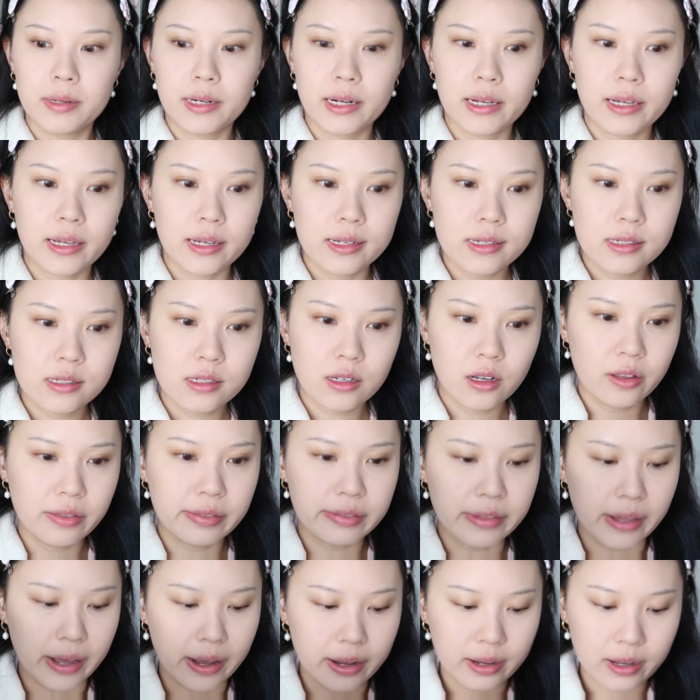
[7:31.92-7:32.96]
But I guess
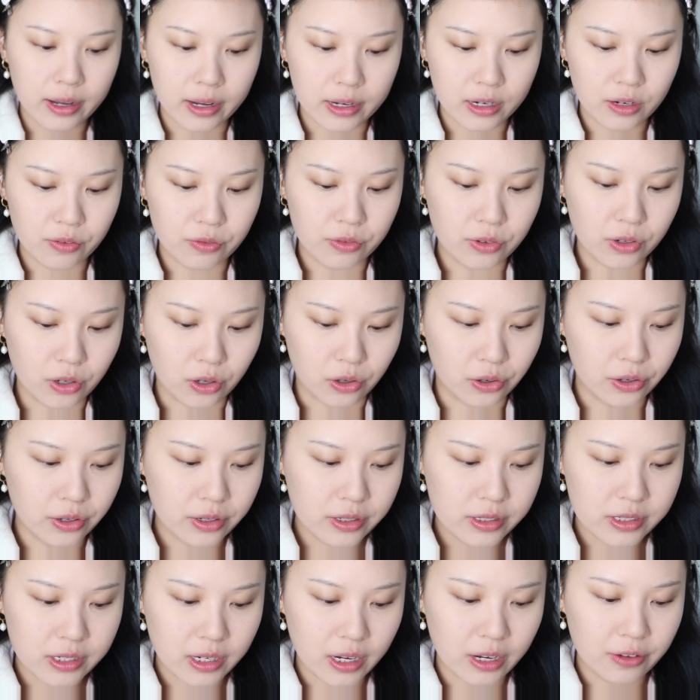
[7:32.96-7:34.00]
on that kind of
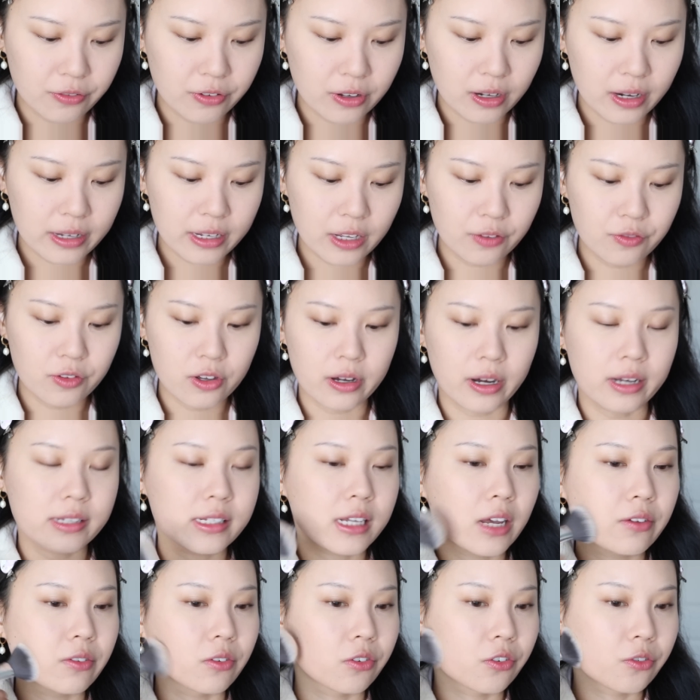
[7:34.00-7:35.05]
note, I feel like if you
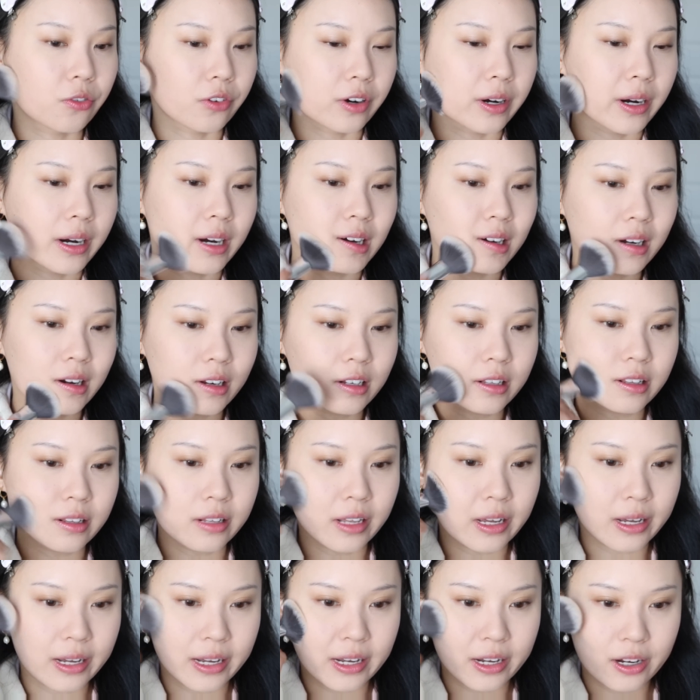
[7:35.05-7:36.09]
guys have a friend
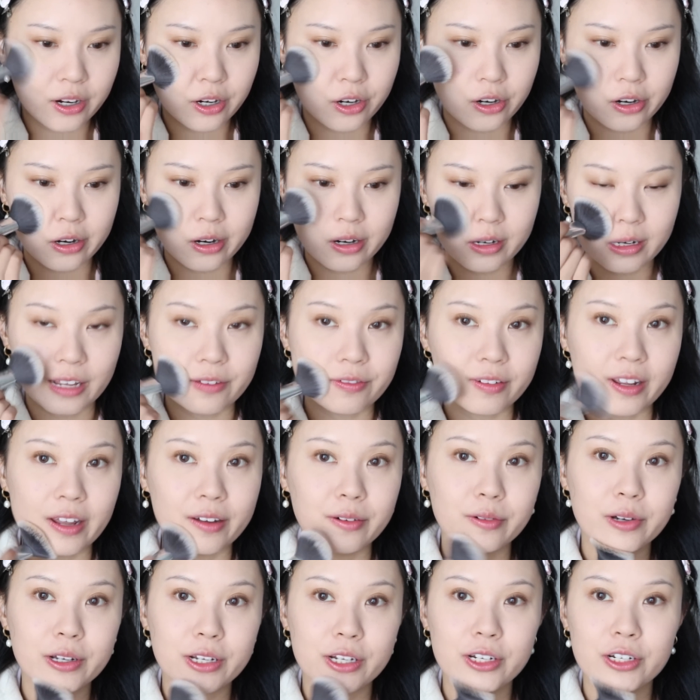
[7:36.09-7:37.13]
that her love
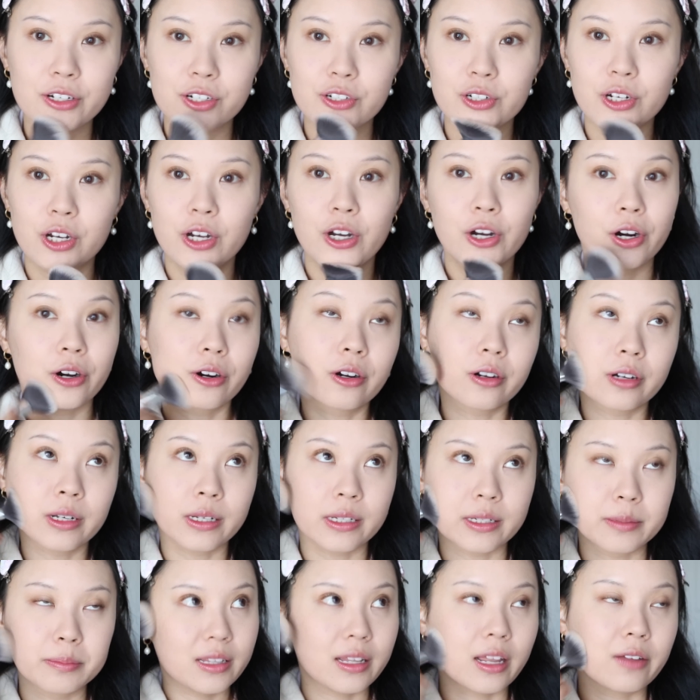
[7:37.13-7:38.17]
language, her or
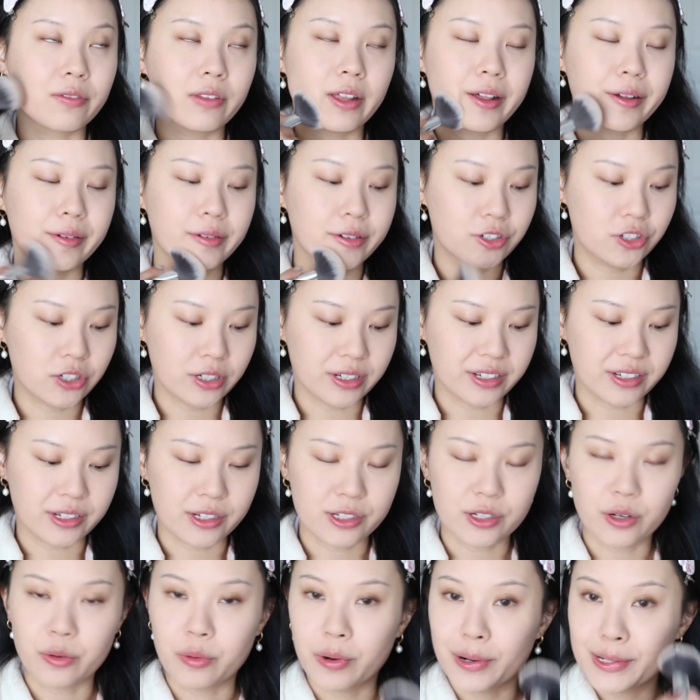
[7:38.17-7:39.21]
him love language
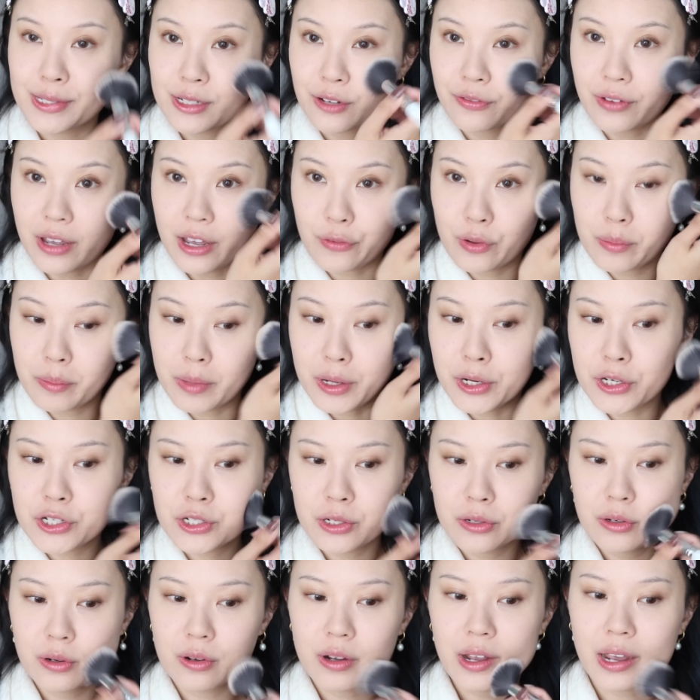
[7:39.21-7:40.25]
is words of
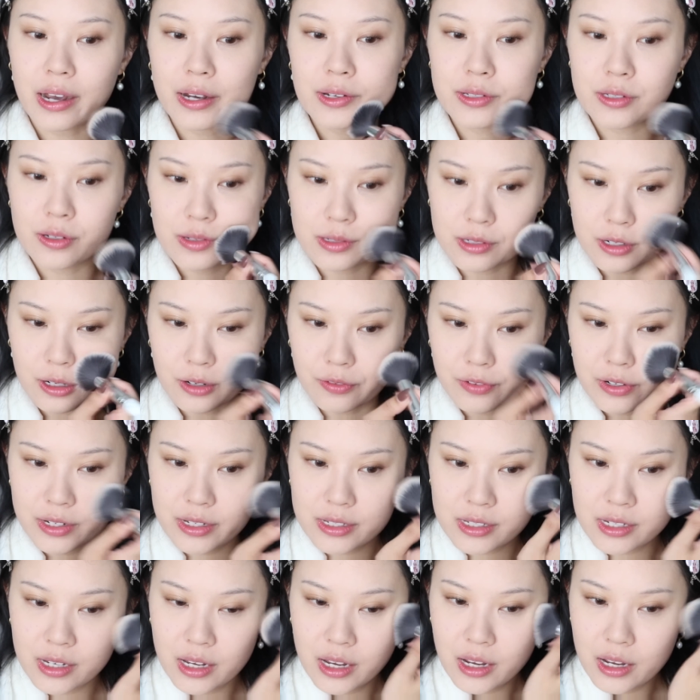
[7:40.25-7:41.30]
affirmation or acts of
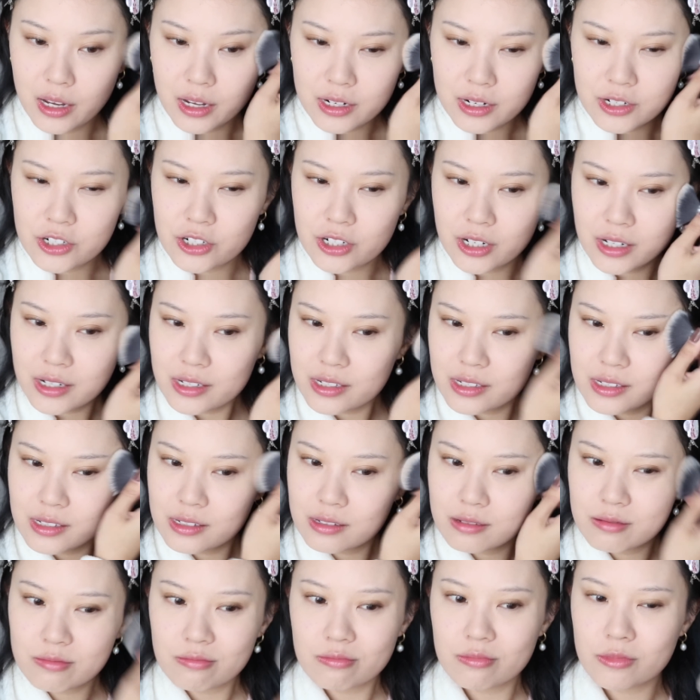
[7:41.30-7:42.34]
service,
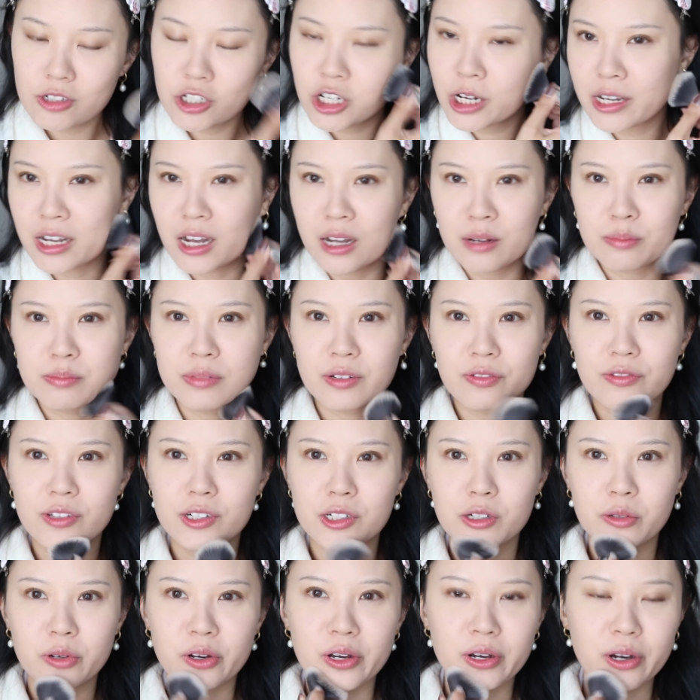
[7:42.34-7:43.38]
just check up if they're
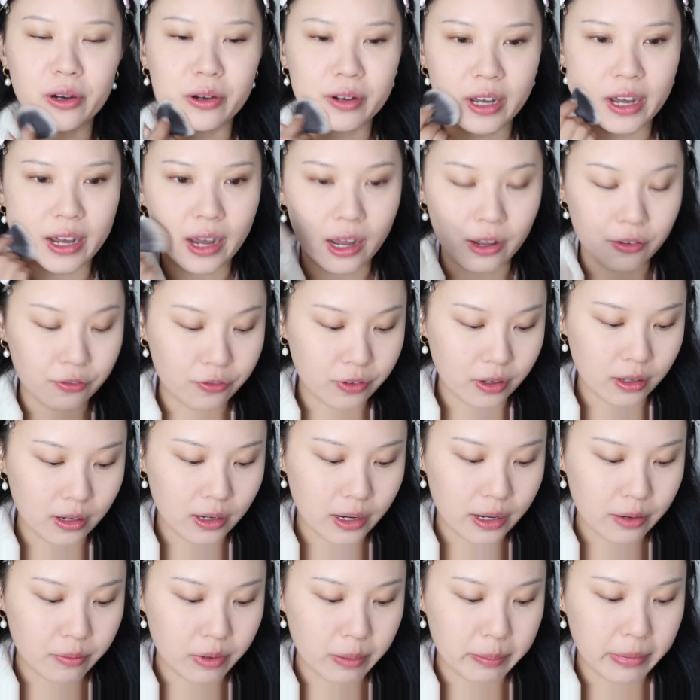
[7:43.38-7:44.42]
doing okay. I feel
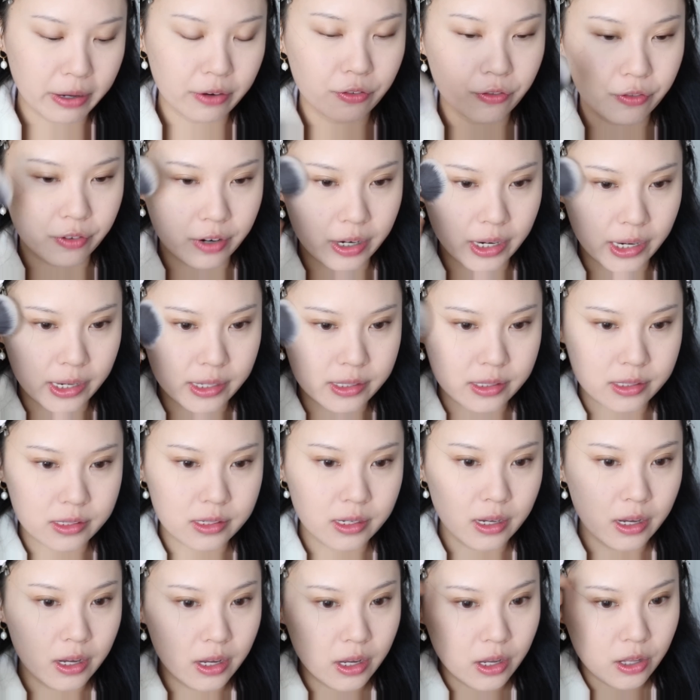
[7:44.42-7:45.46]
like when my friends,
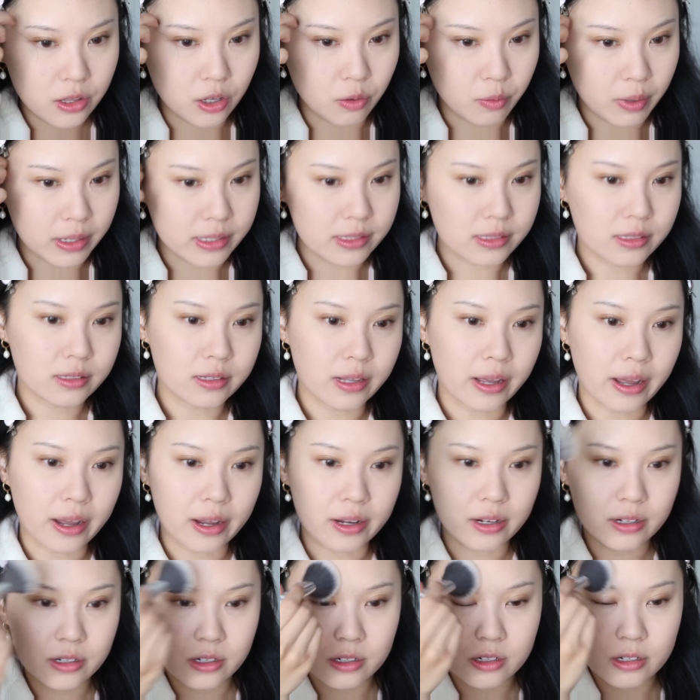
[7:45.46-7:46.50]
the ones
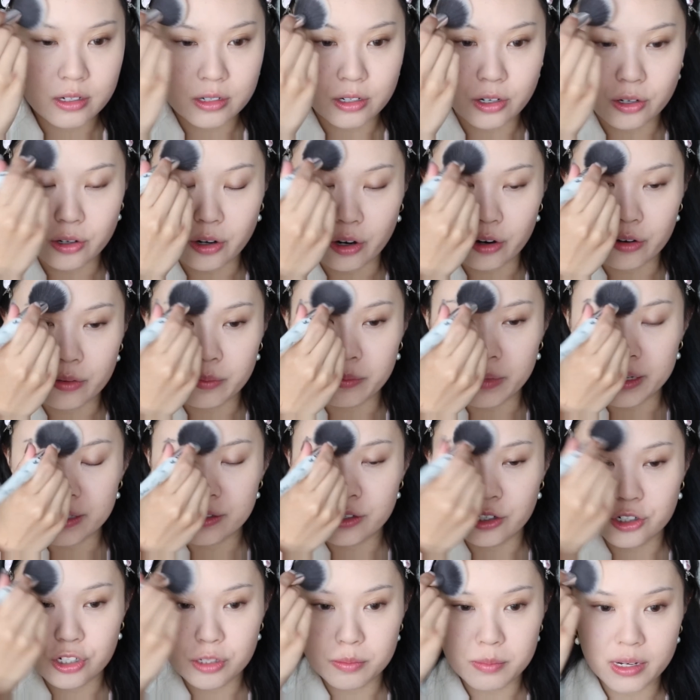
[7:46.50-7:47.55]
that, you know,
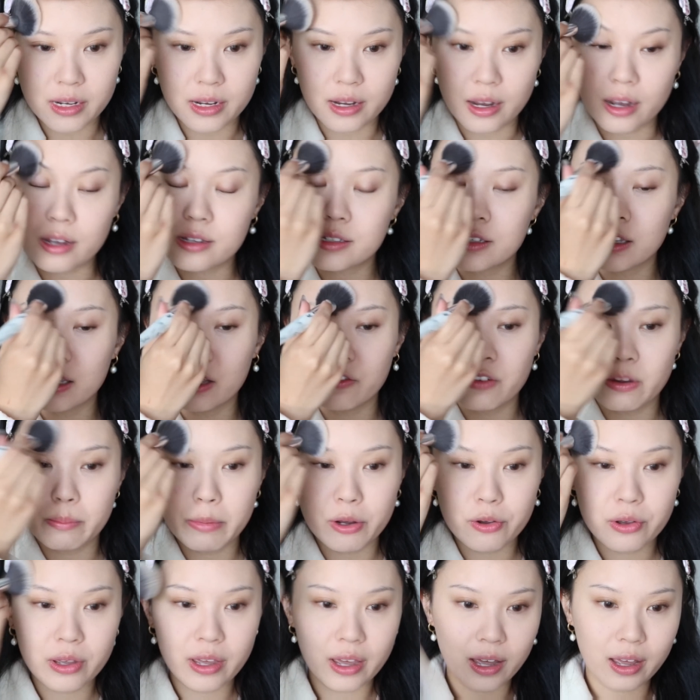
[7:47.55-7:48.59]
message me asking if I'm
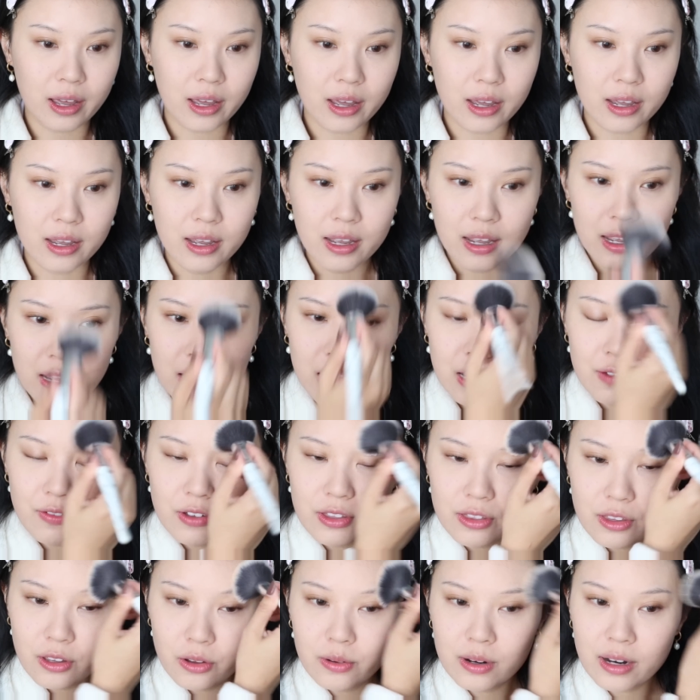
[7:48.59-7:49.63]
okay,
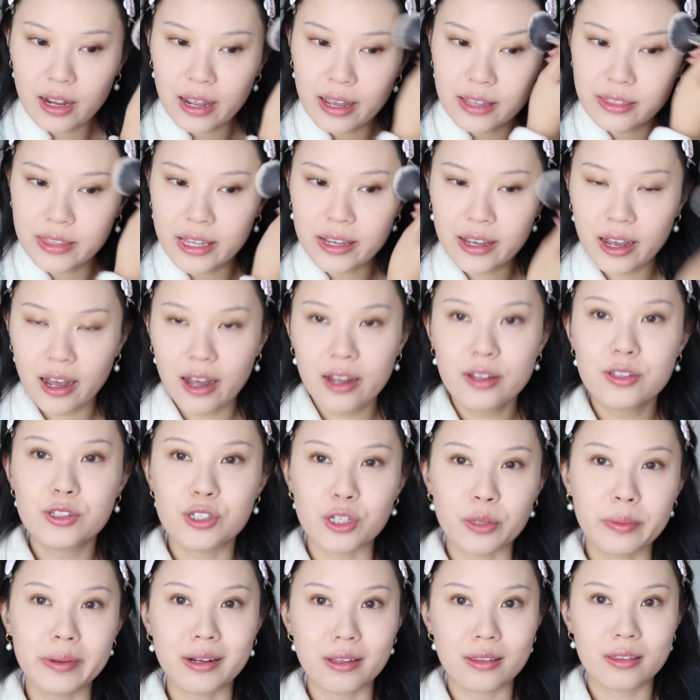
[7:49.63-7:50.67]
even though like they can't
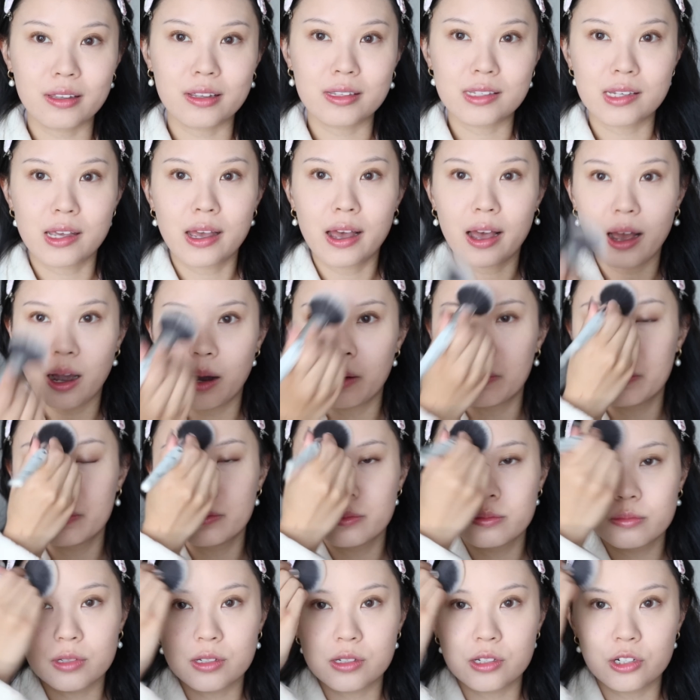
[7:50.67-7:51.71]
do anything to help
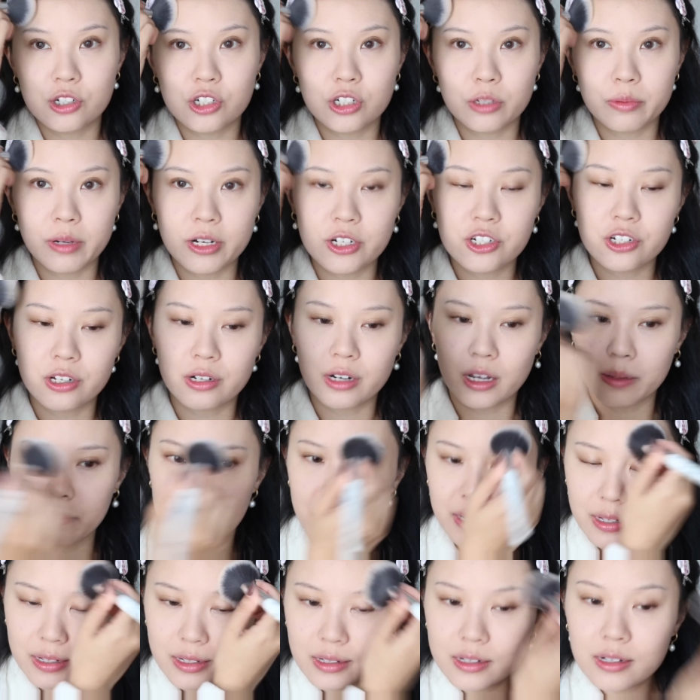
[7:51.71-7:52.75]
the situation I'm
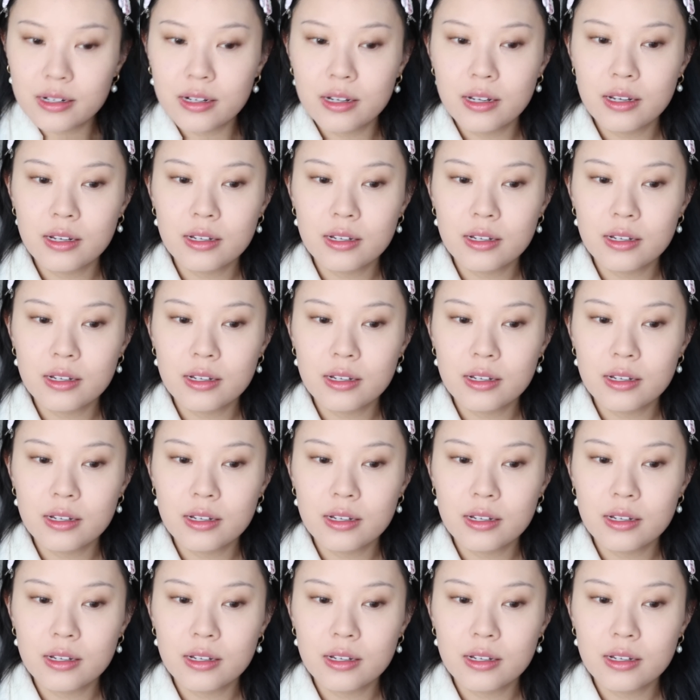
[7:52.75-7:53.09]
in,